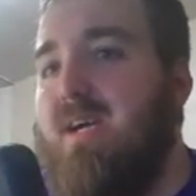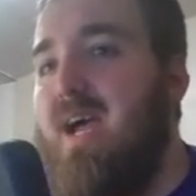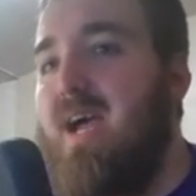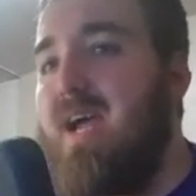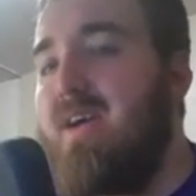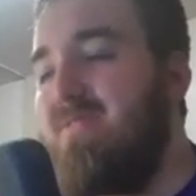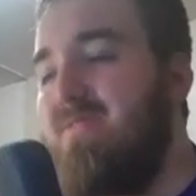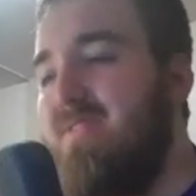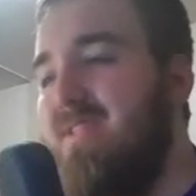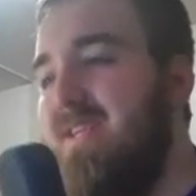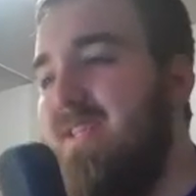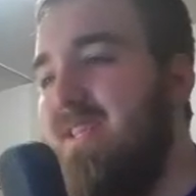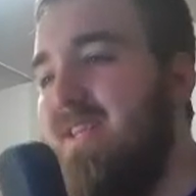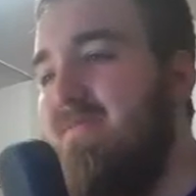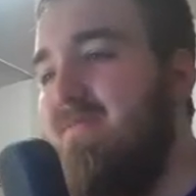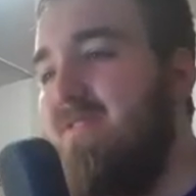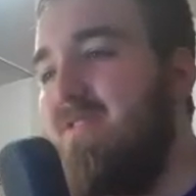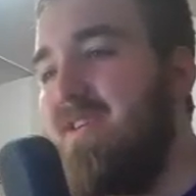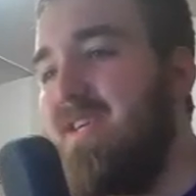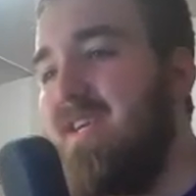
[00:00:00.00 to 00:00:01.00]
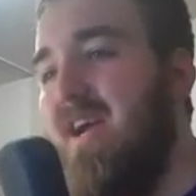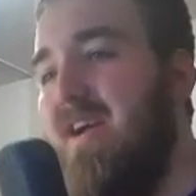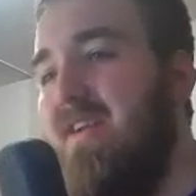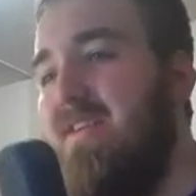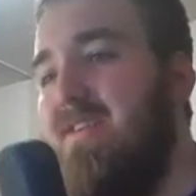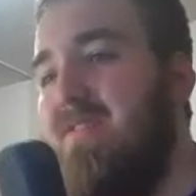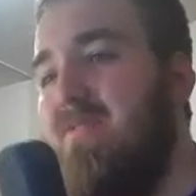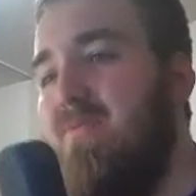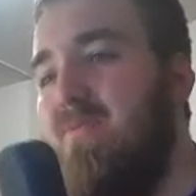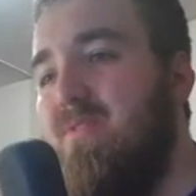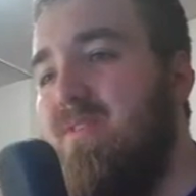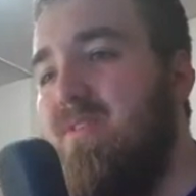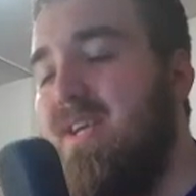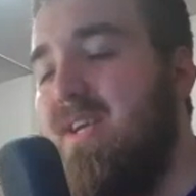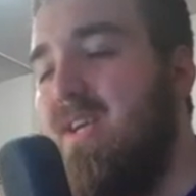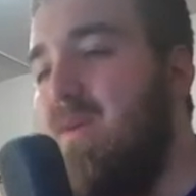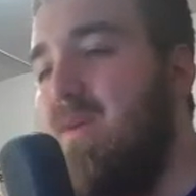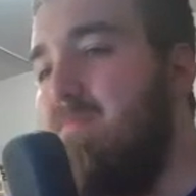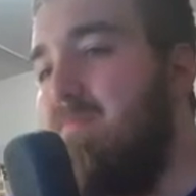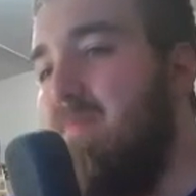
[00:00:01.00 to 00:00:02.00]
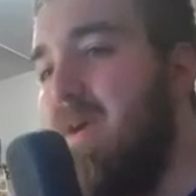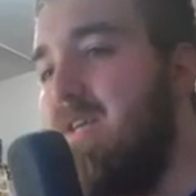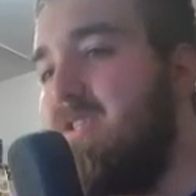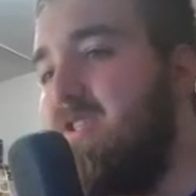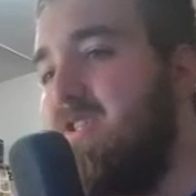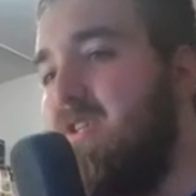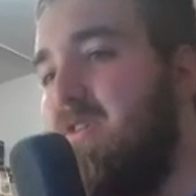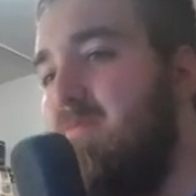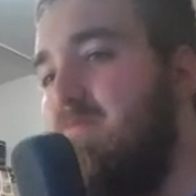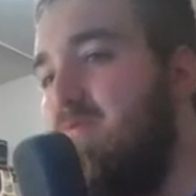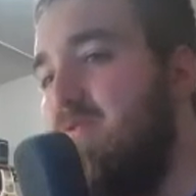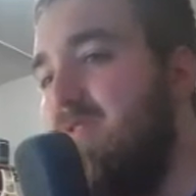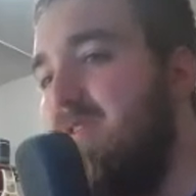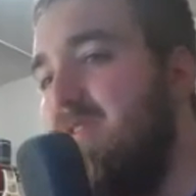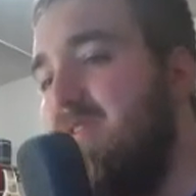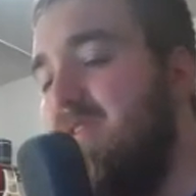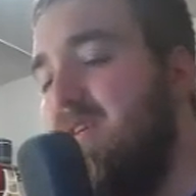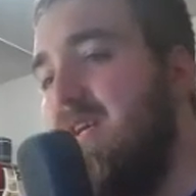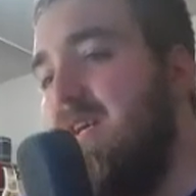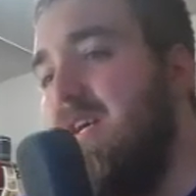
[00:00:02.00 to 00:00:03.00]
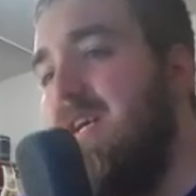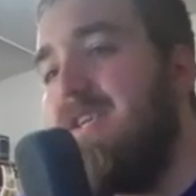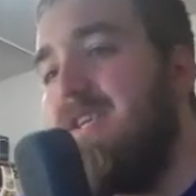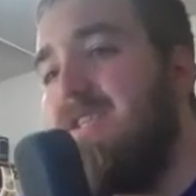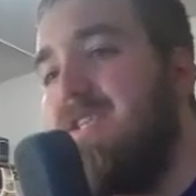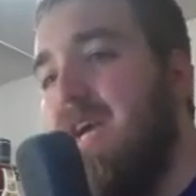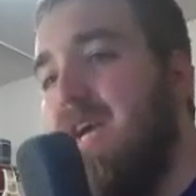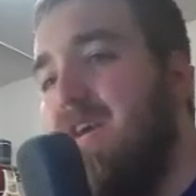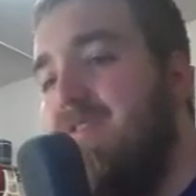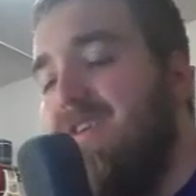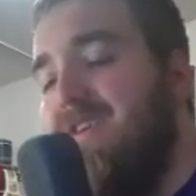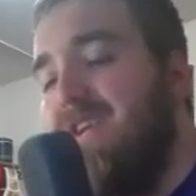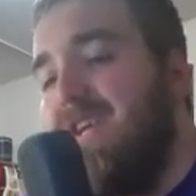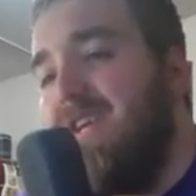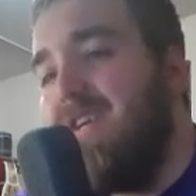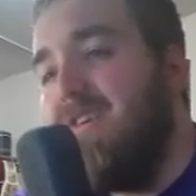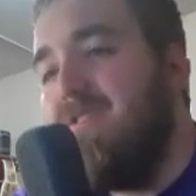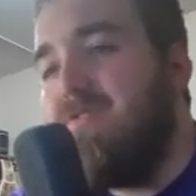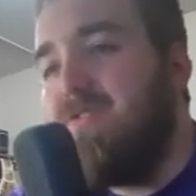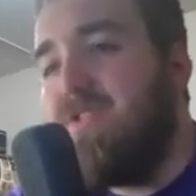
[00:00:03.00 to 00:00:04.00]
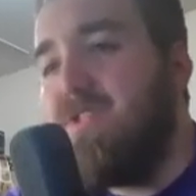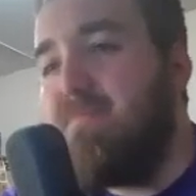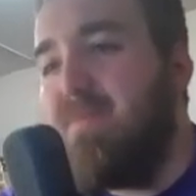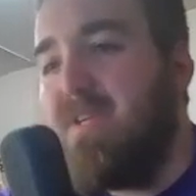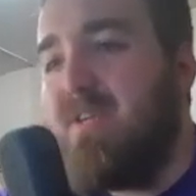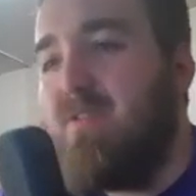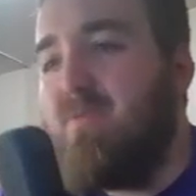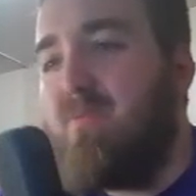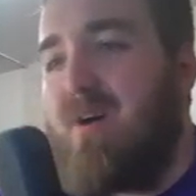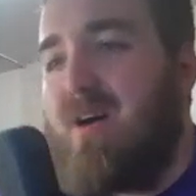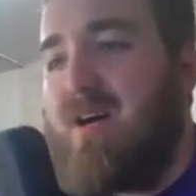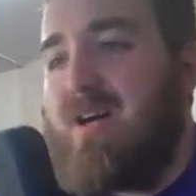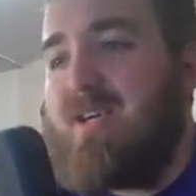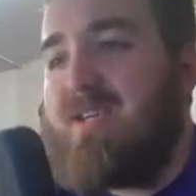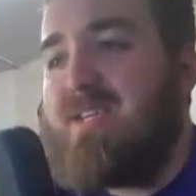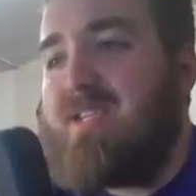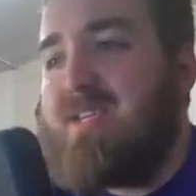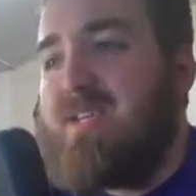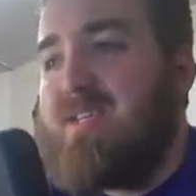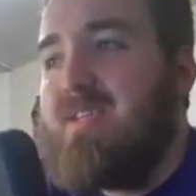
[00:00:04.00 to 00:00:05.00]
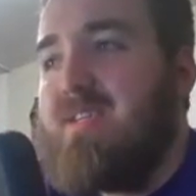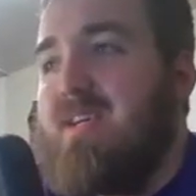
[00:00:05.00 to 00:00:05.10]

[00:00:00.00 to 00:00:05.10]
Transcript: I don't think they really got anyone that can match up with Tyreek Hill speed wise.